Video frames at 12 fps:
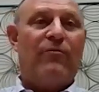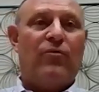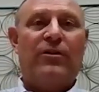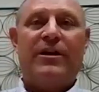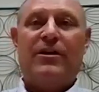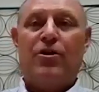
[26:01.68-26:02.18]

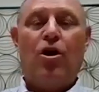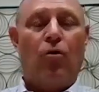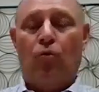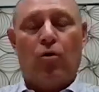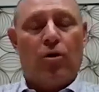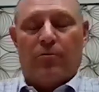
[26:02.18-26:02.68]
really
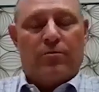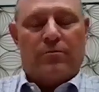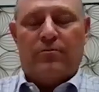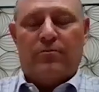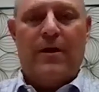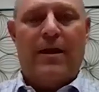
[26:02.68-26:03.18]
know,
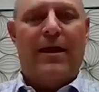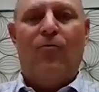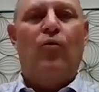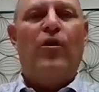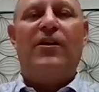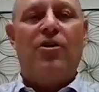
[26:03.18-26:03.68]

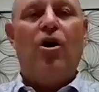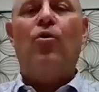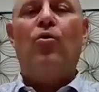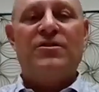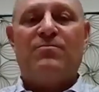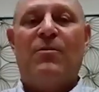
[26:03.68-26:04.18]
we
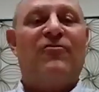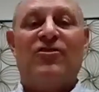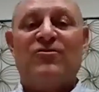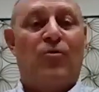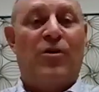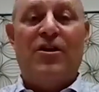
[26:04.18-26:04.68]
know as much
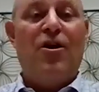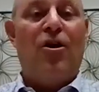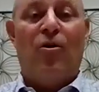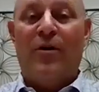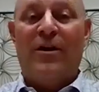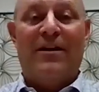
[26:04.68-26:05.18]
as we
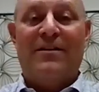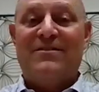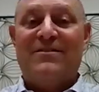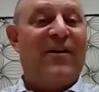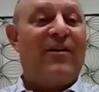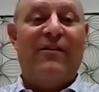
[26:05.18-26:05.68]
know, and it's
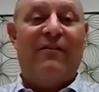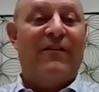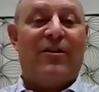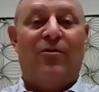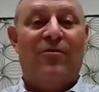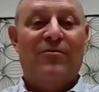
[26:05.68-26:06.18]
very
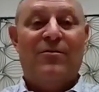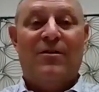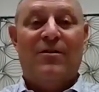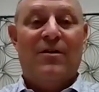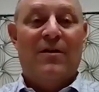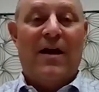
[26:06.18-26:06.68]
little.
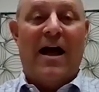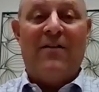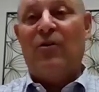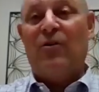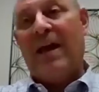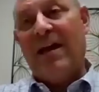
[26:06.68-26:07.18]
I
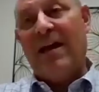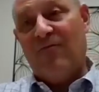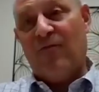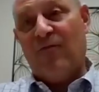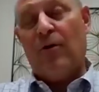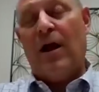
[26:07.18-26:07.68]
feel bad
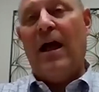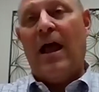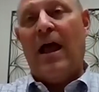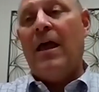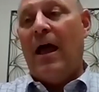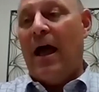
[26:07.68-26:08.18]
for,
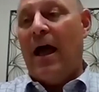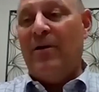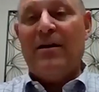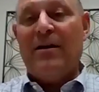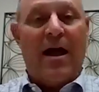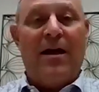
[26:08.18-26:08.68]
I mean,
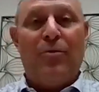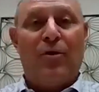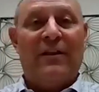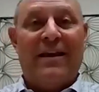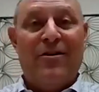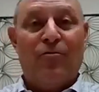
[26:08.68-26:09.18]
I
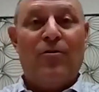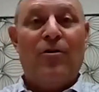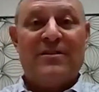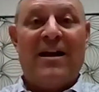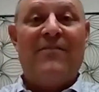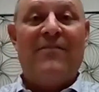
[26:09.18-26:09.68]
think the
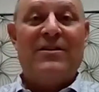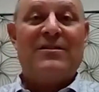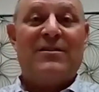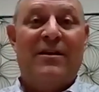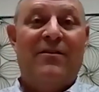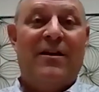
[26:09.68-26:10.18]
heroes,
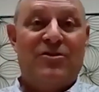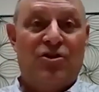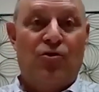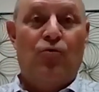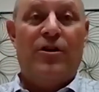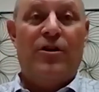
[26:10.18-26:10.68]
obviously, as
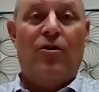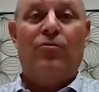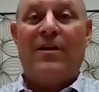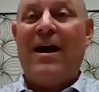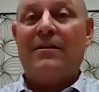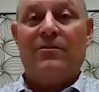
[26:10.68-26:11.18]
you would know,
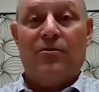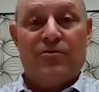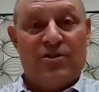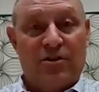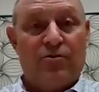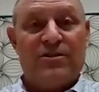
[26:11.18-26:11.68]

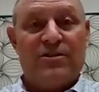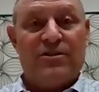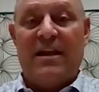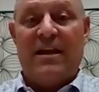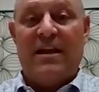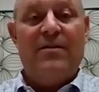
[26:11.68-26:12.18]
doctors,
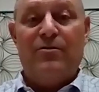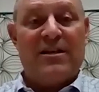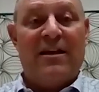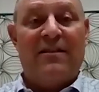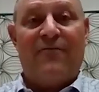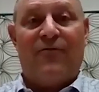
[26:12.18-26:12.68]
nurses, anybody who's
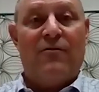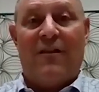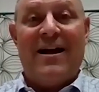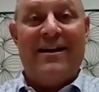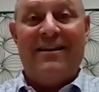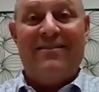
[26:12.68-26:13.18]
on the front
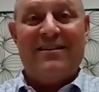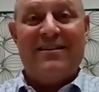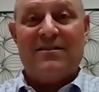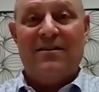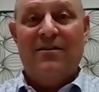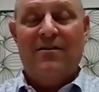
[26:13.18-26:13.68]
line of
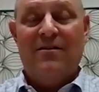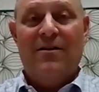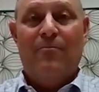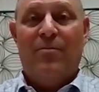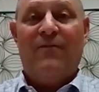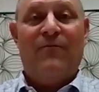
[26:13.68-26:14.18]
this.
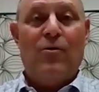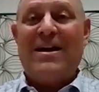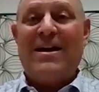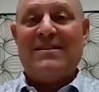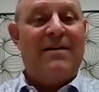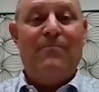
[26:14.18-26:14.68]
But if you
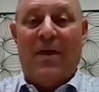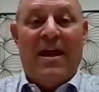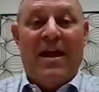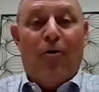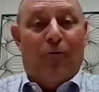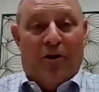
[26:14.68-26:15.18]
ask them,
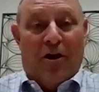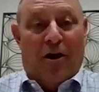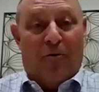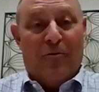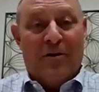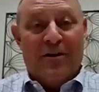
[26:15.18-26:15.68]
they don't know.